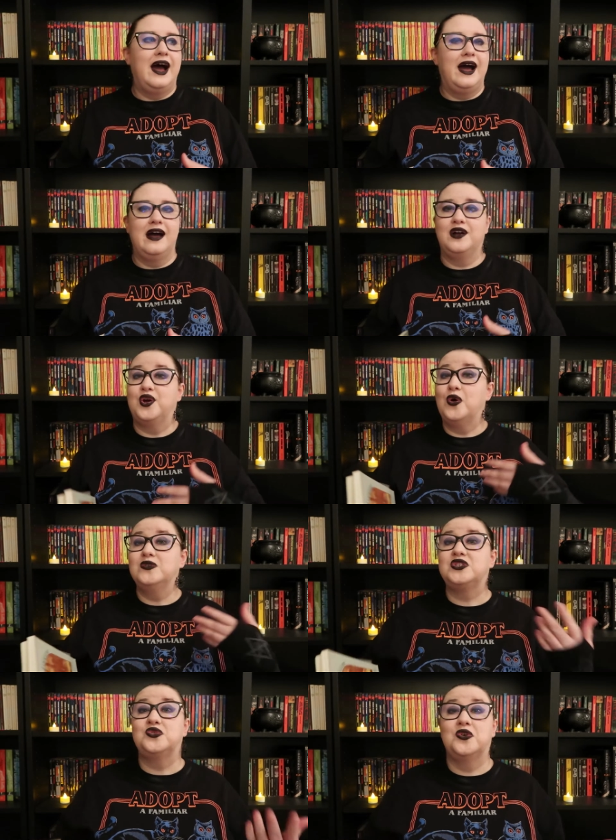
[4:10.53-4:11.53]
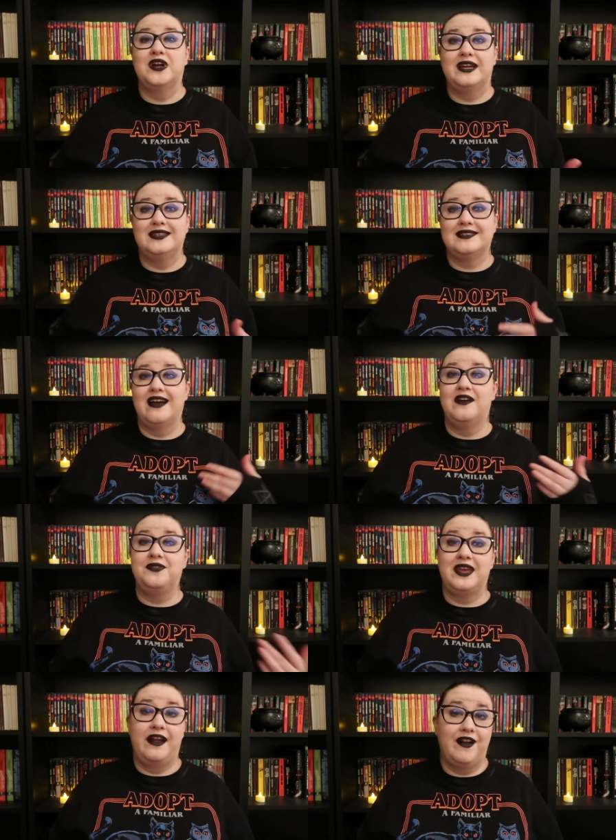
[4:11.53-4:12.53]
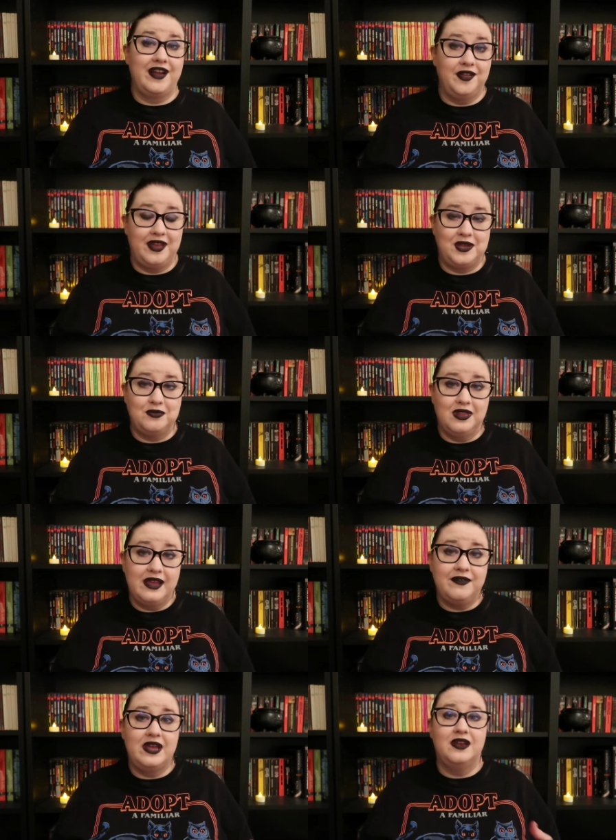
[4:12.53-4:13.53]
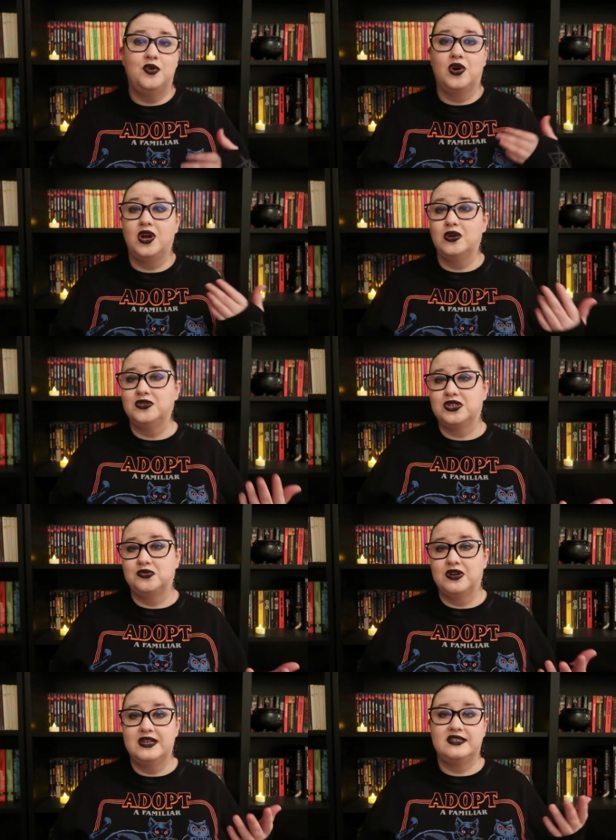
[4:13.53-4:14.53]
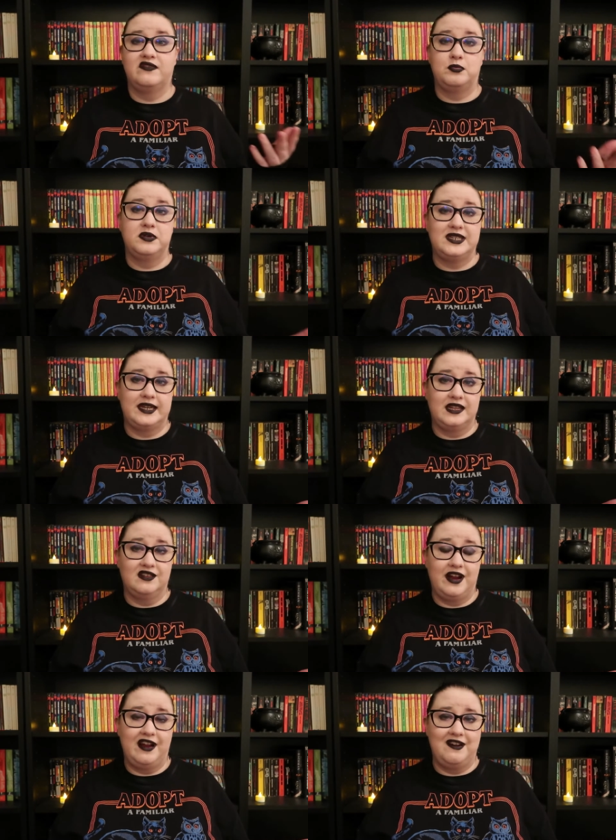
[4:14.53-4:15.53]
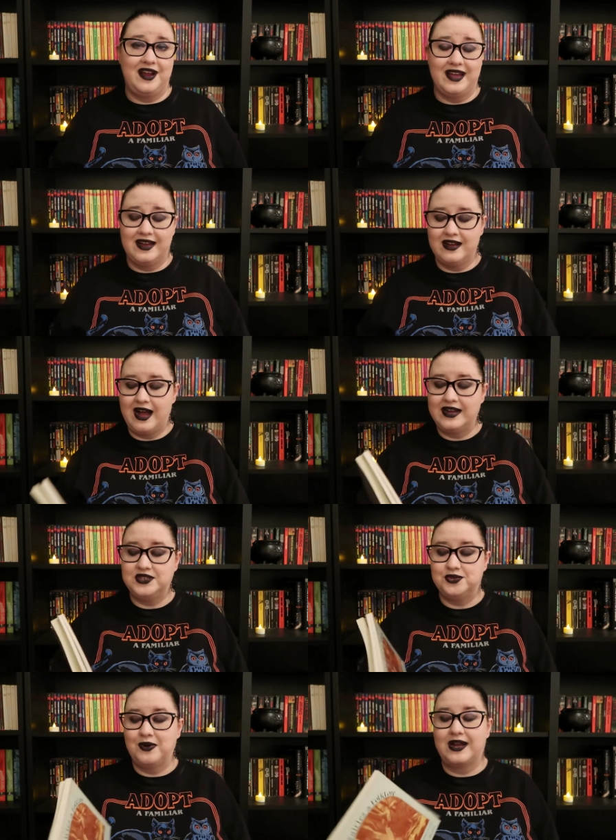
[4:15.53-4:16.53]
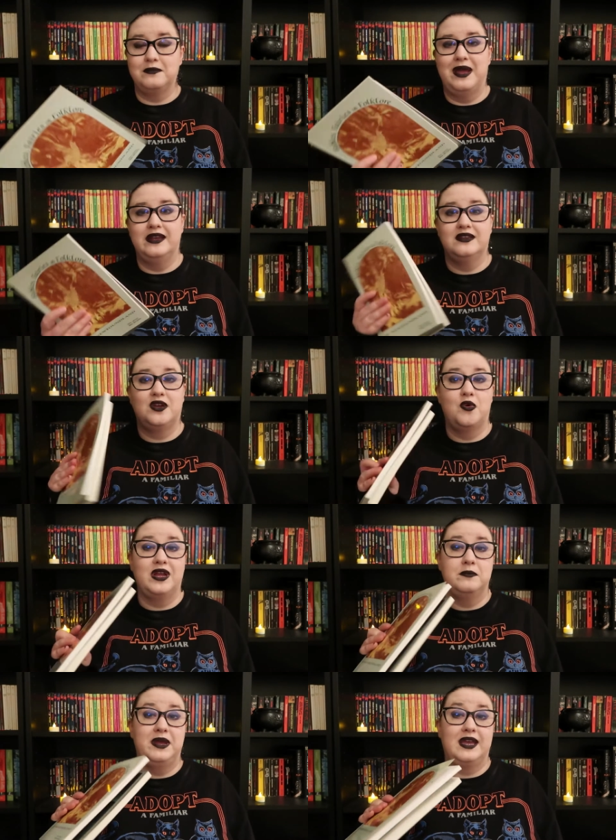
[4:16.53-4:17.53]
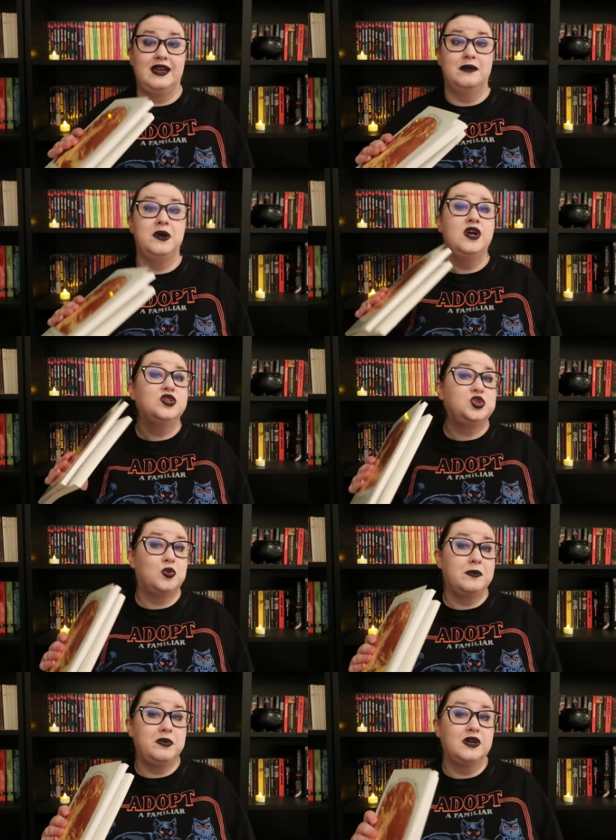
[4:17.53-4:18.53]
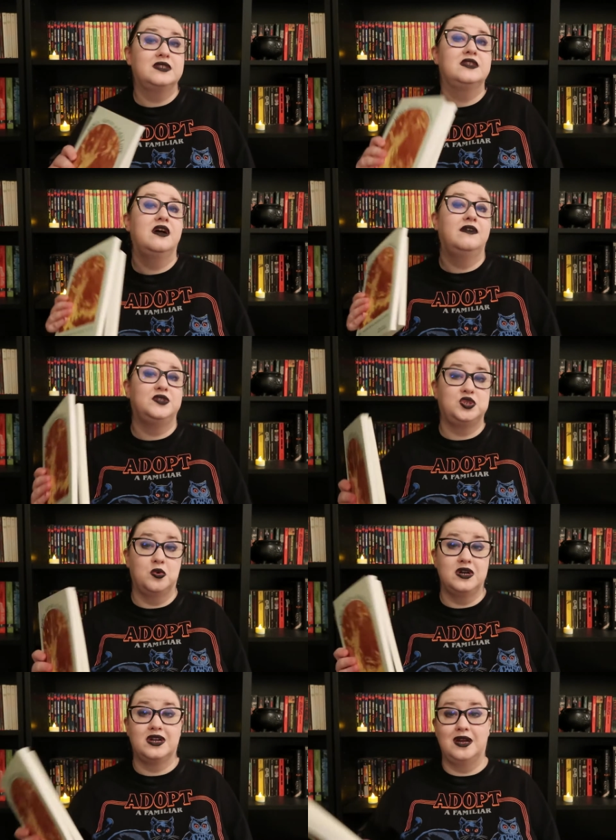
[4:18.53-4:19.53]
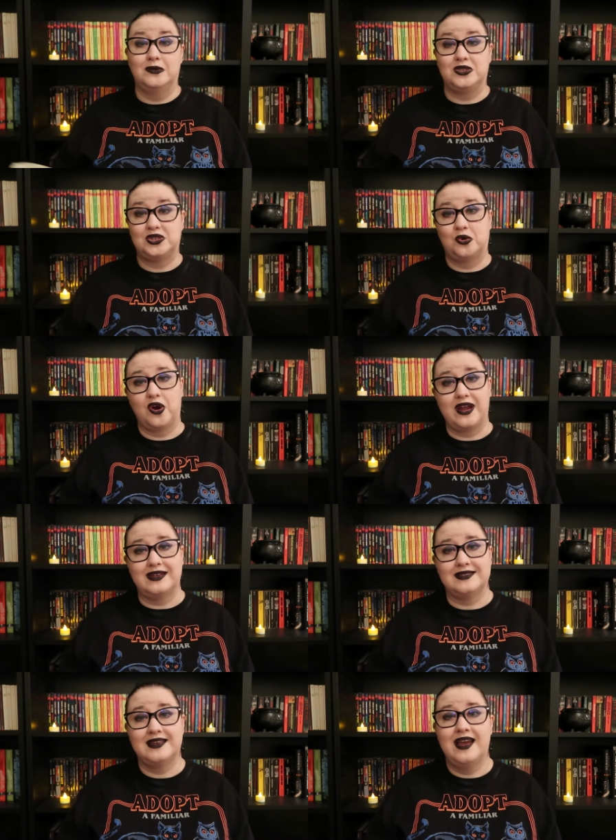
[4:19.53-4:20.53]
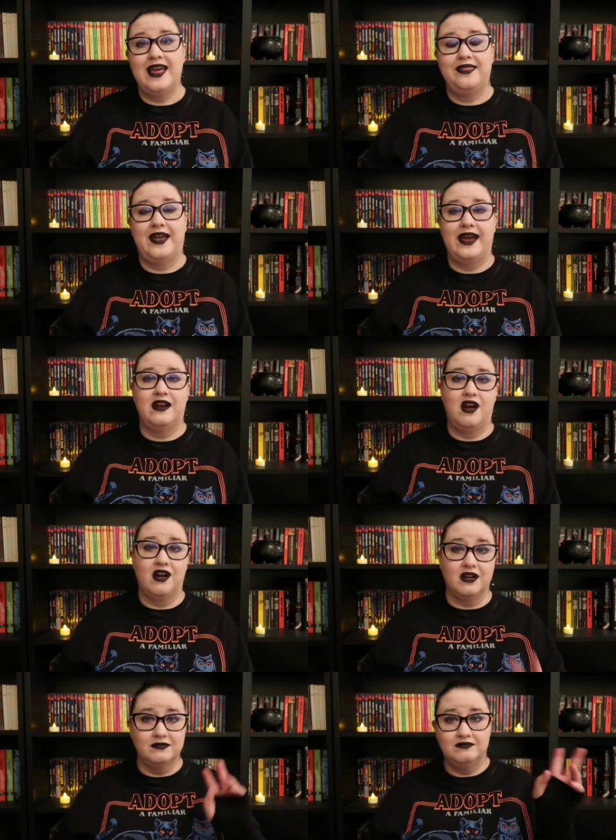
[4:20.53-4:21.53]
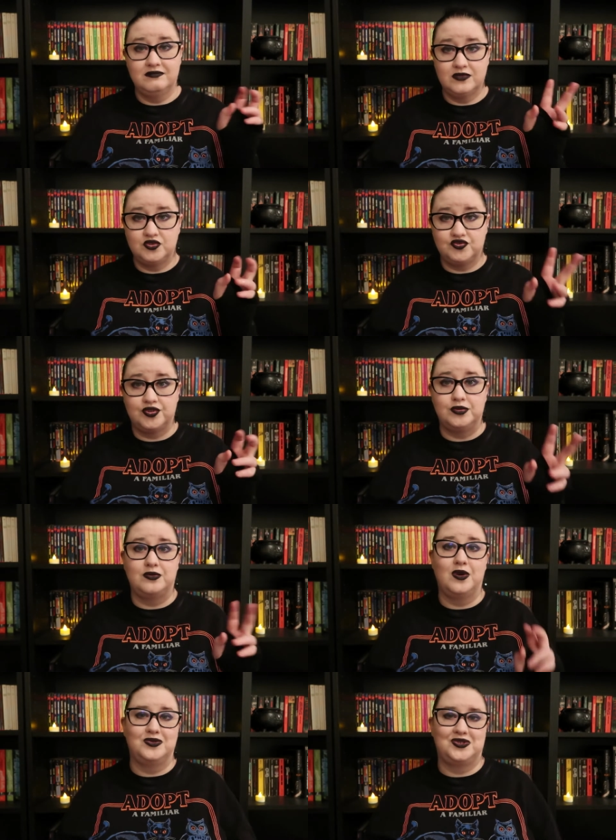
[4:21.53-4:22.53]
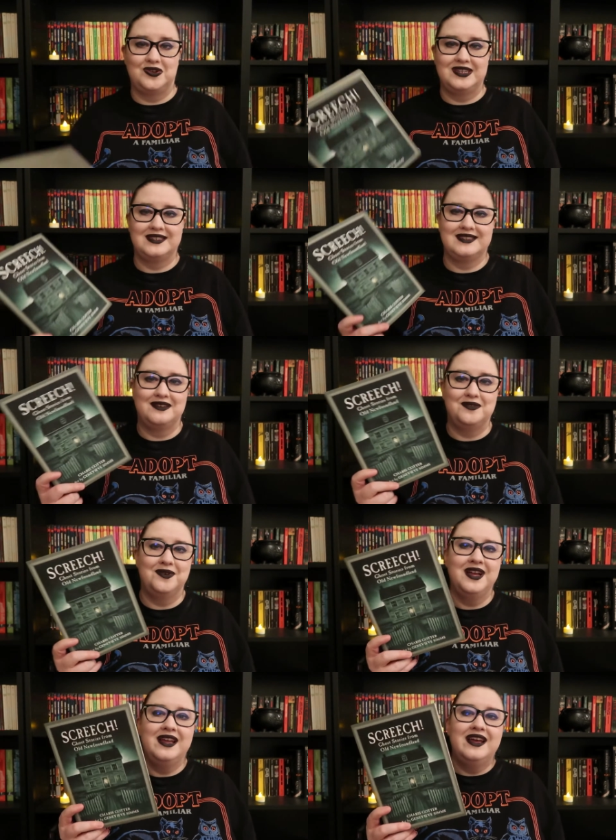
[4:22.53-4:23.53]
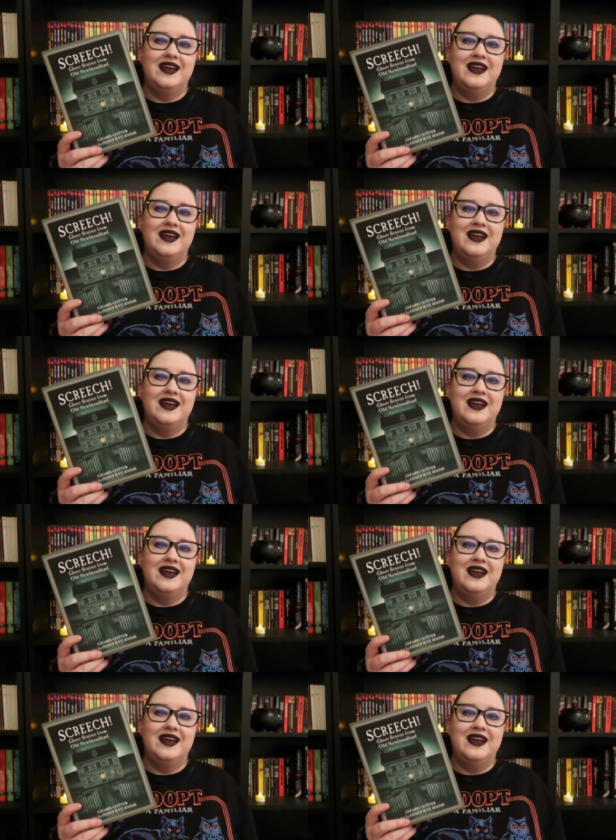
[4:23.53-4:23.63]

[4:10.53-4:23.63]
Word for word: uh, ghost stories of the area that you live in or ghost stories of a particular area. I do recommend going and picking up short books of short ghost stories that are true ghost stories. So